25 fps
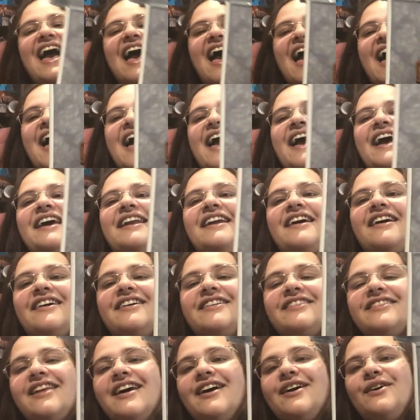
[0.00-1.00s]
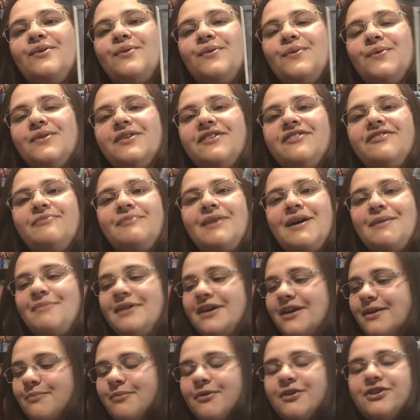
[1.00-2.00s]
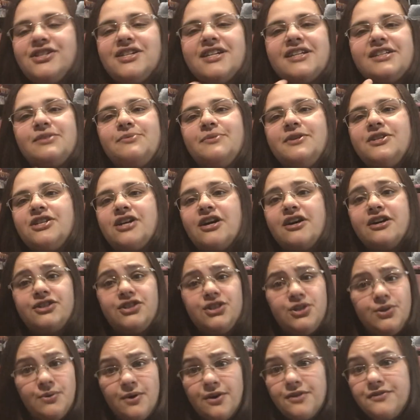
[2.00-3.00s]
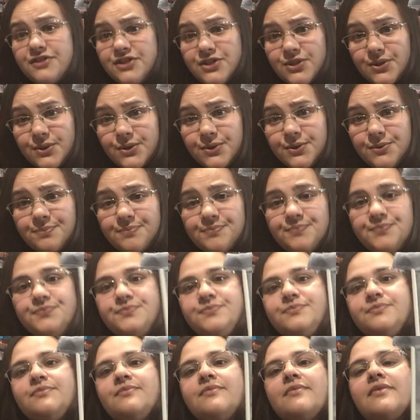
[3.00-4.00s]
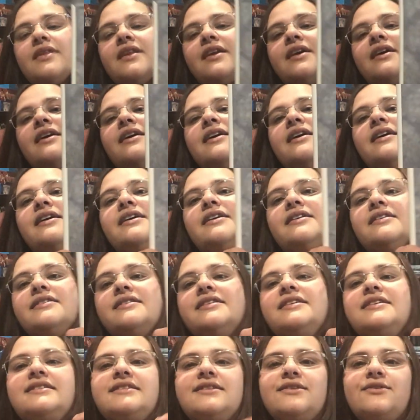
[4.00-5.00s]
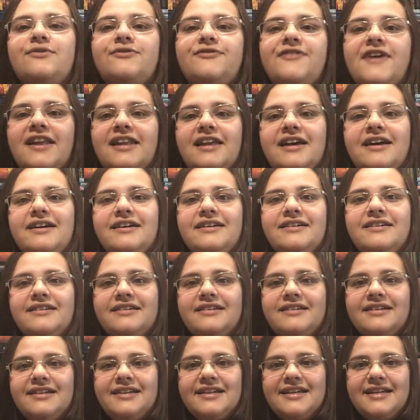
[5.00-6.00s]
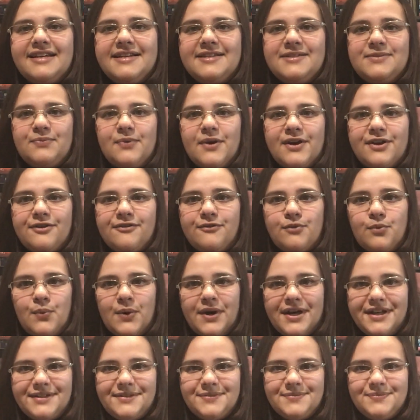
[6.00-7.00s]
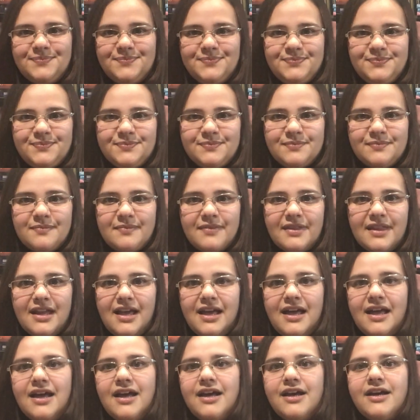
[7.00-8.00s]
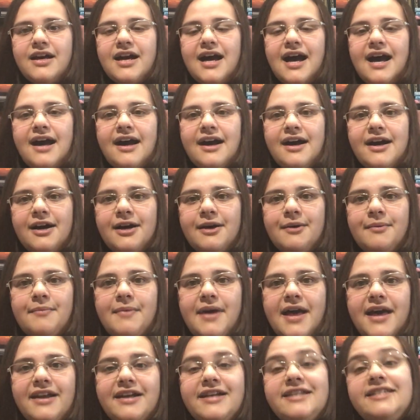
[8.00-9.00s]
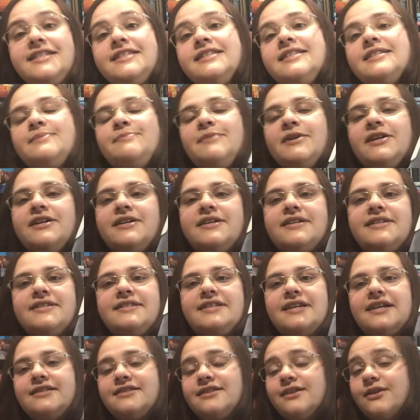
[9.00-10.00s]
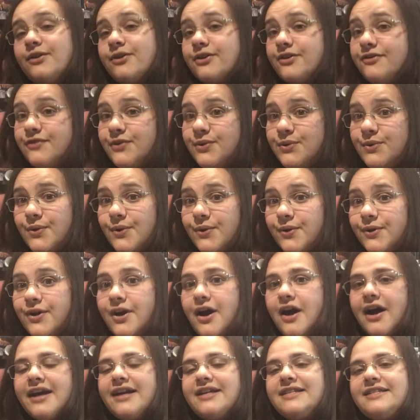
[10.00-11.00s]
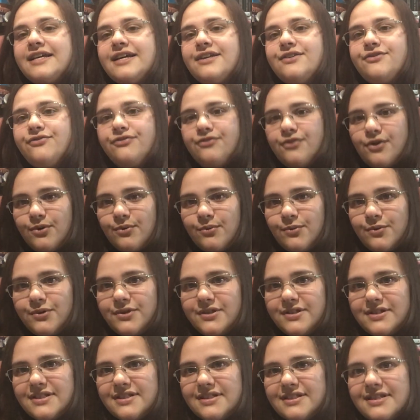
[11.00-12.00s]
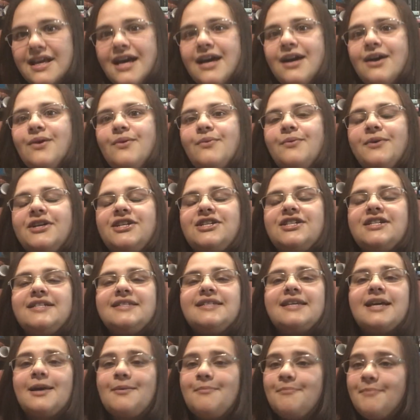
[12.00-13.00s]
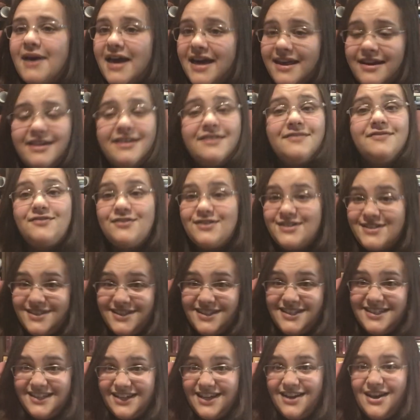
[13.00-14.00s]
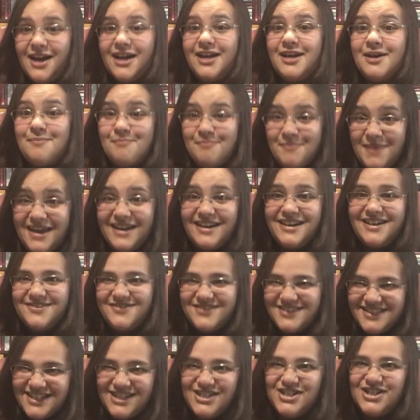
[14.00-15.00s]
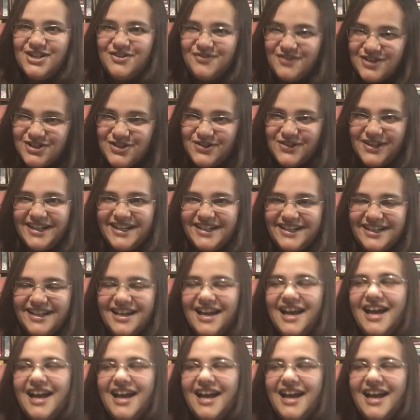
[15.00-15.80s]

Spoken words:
And unlike all of my bigger projects, which are 2/2, this little fella is 1/1. And I did this because, as a lot of you know, I attend Frogwarts, which is a competitive stitching retreat,